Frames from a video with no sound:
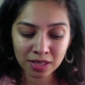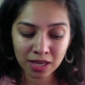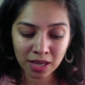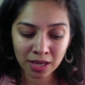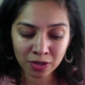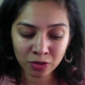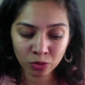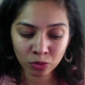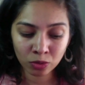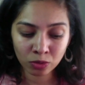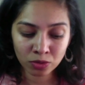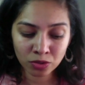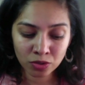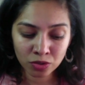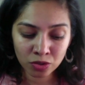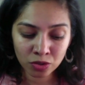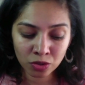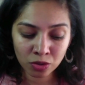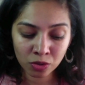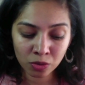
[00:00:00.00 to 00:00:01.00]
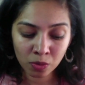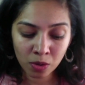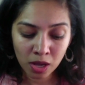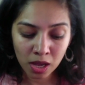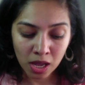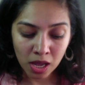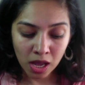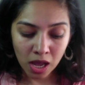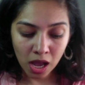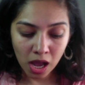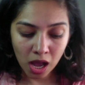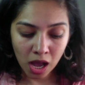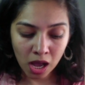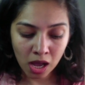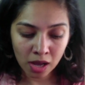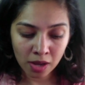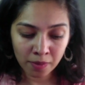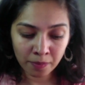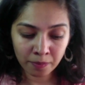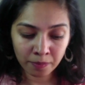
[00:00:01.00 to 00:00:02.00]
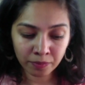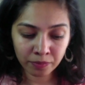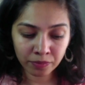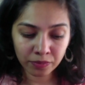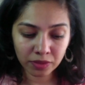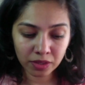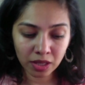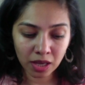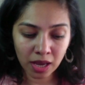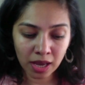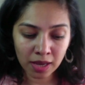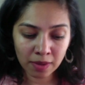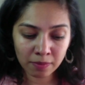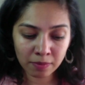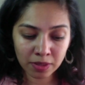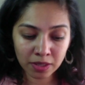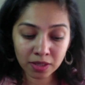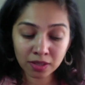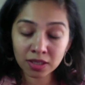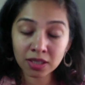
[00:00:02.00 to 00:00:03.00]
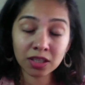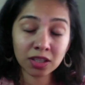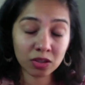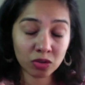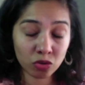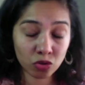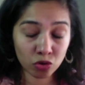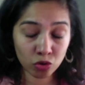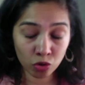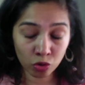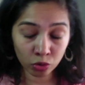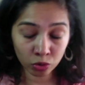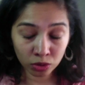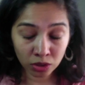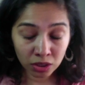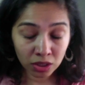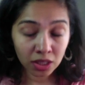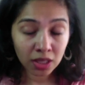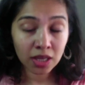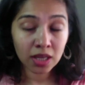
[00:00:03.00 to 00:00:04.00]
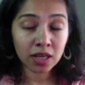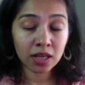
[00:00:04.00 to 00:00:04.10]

And also, I'm hearing control.